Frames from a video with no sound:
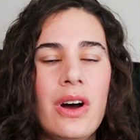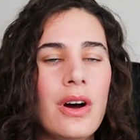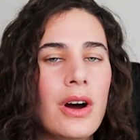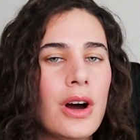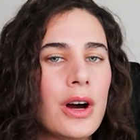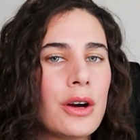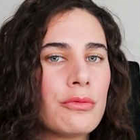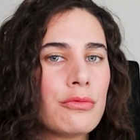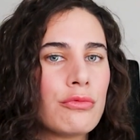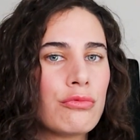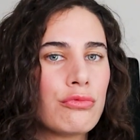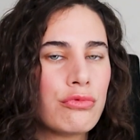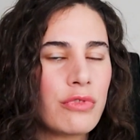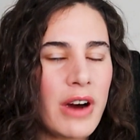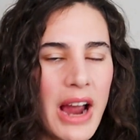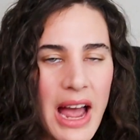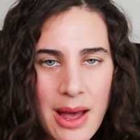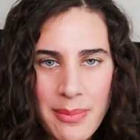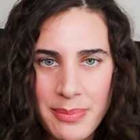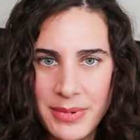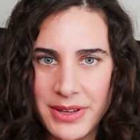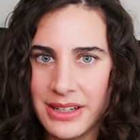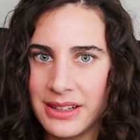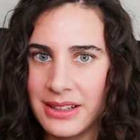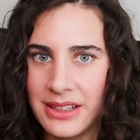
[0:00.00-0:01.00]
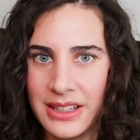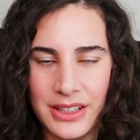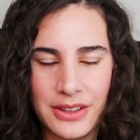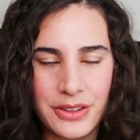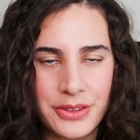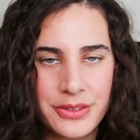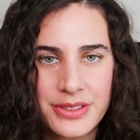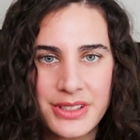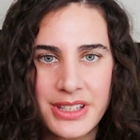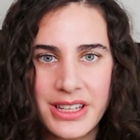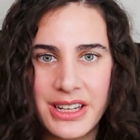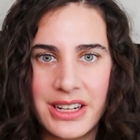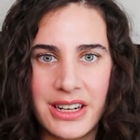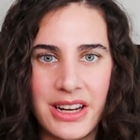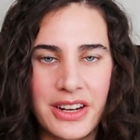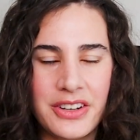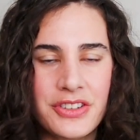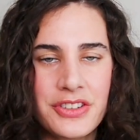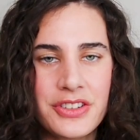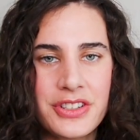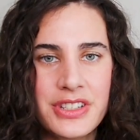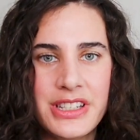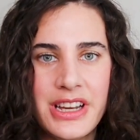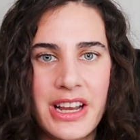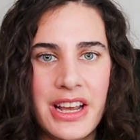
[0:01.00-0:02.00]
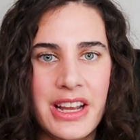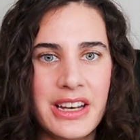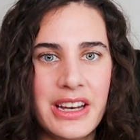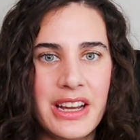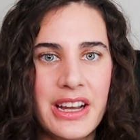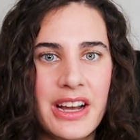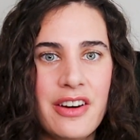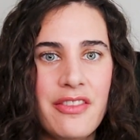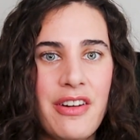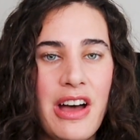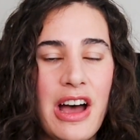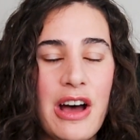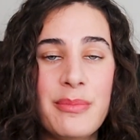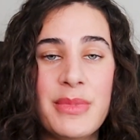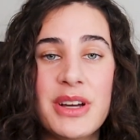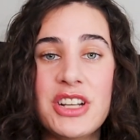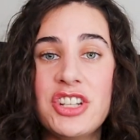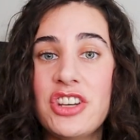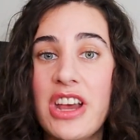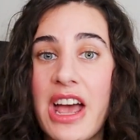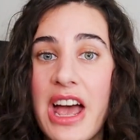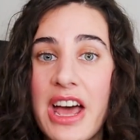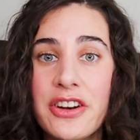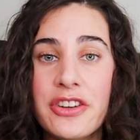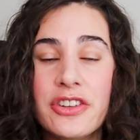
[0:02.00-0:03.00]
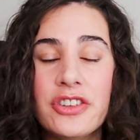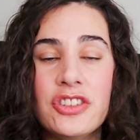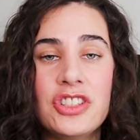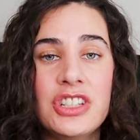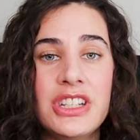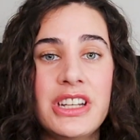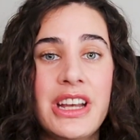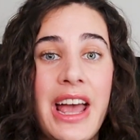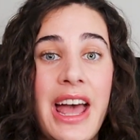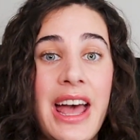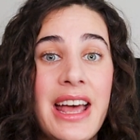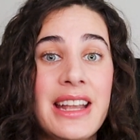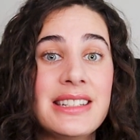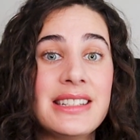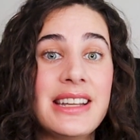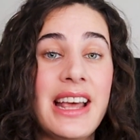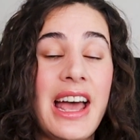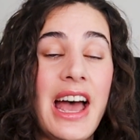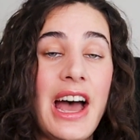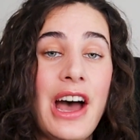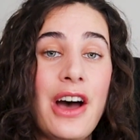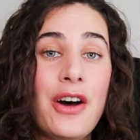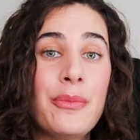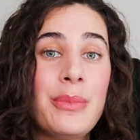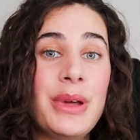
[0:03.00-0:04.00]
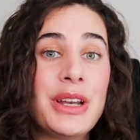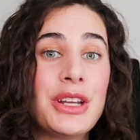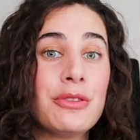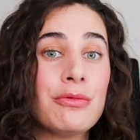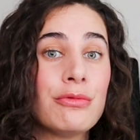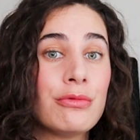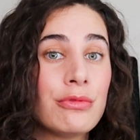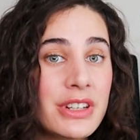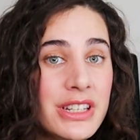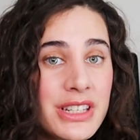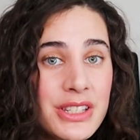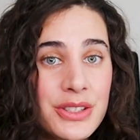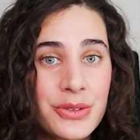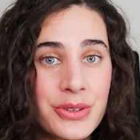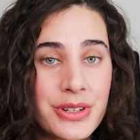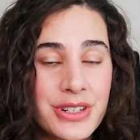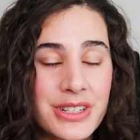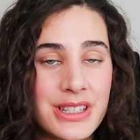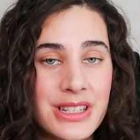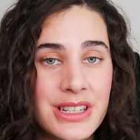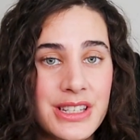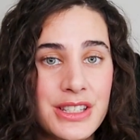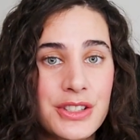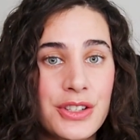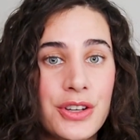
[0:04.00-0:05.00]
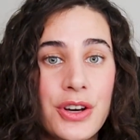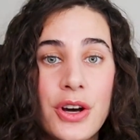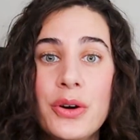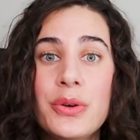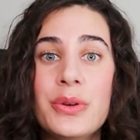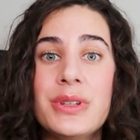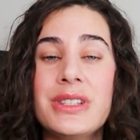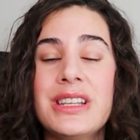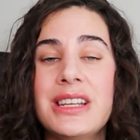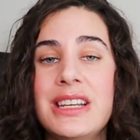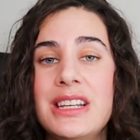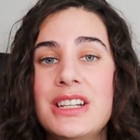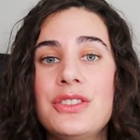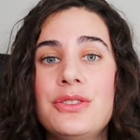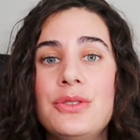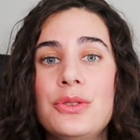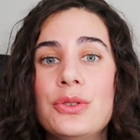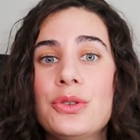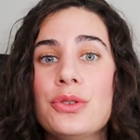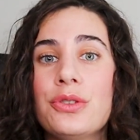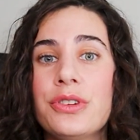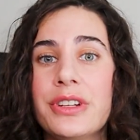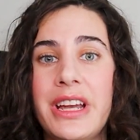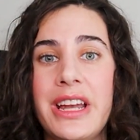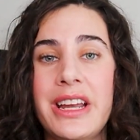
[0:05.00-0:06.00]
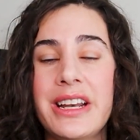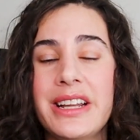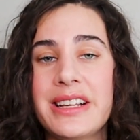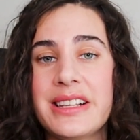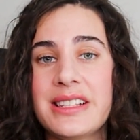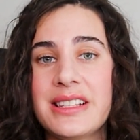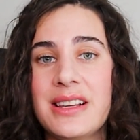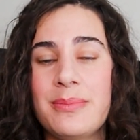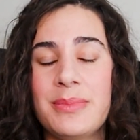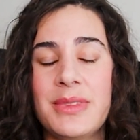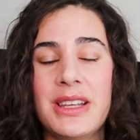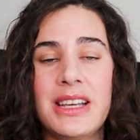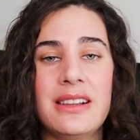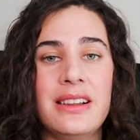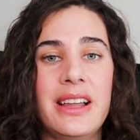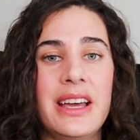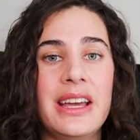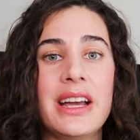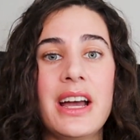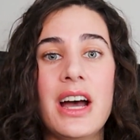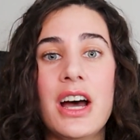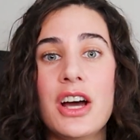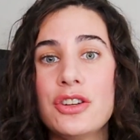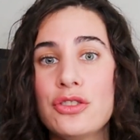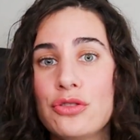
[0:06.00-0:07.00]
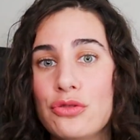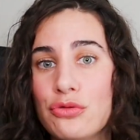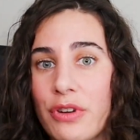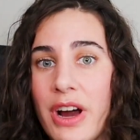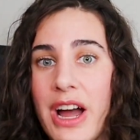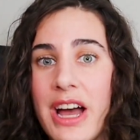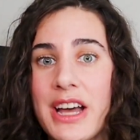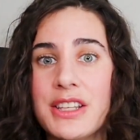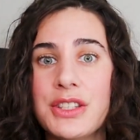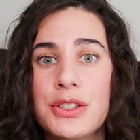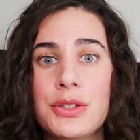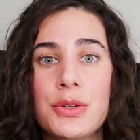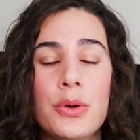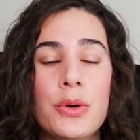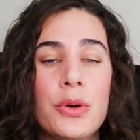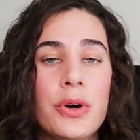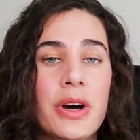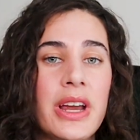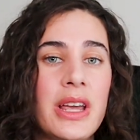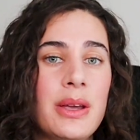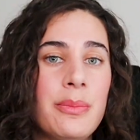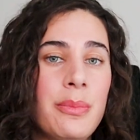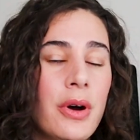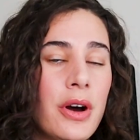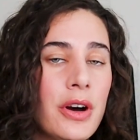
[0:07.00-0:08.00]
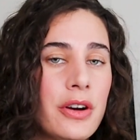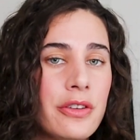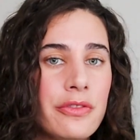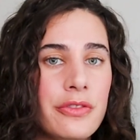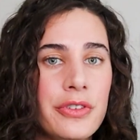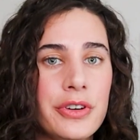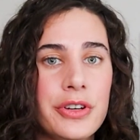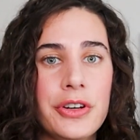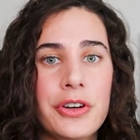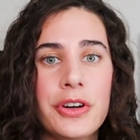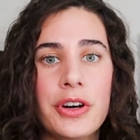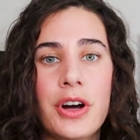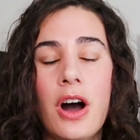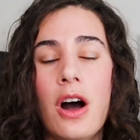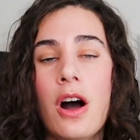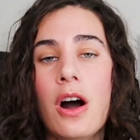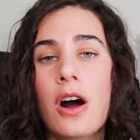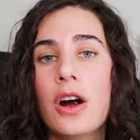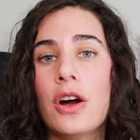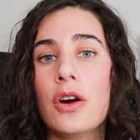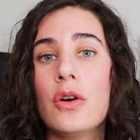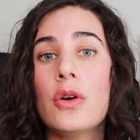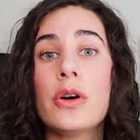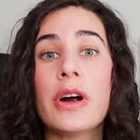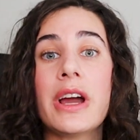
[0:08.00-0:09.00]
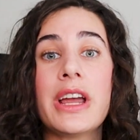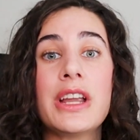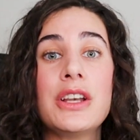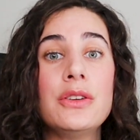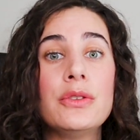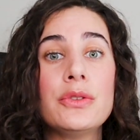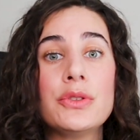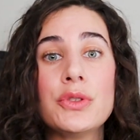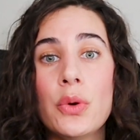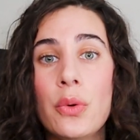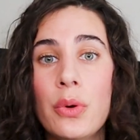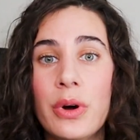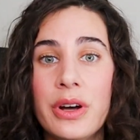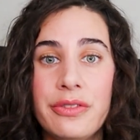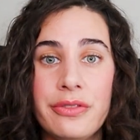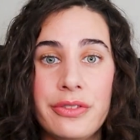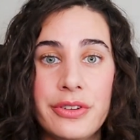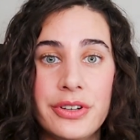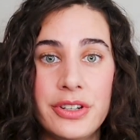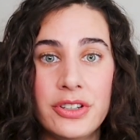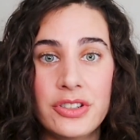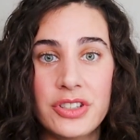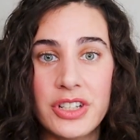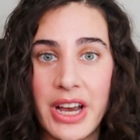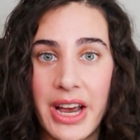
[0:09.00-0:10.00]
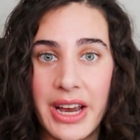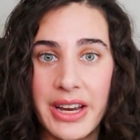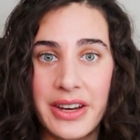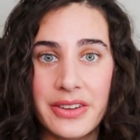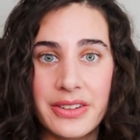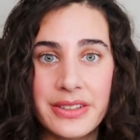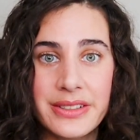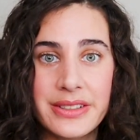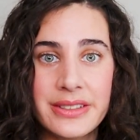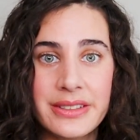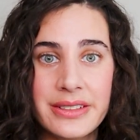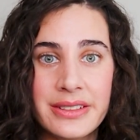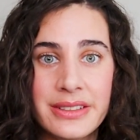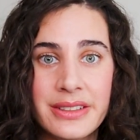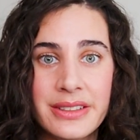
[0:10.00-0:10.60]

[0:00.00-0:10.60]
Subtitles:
are rapidly losing an understanding of how much energy and how many resources goes into creating something like a dress or a part for your car or a new toy for your child.